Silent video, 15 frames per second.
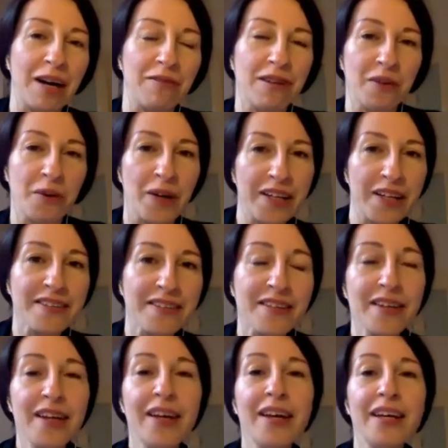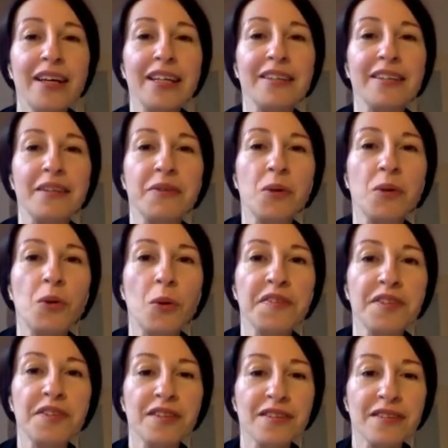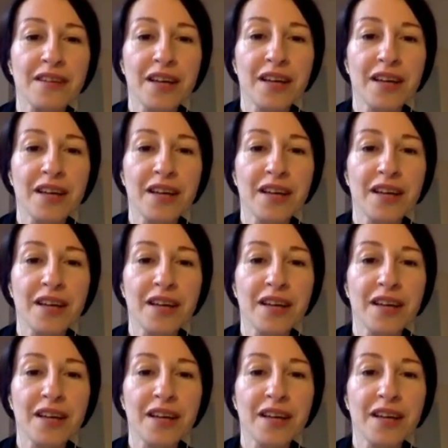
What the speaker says: Averroes in their courses,